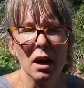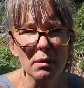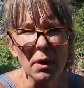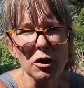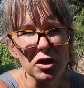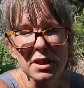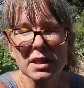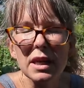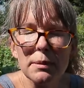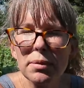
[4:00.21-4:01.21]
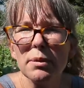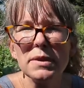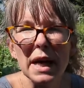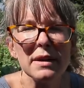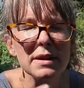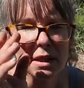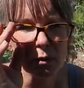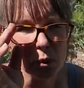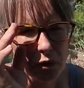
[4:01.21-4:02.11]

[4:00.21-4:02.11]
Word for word: Um, I'll just keep them diced and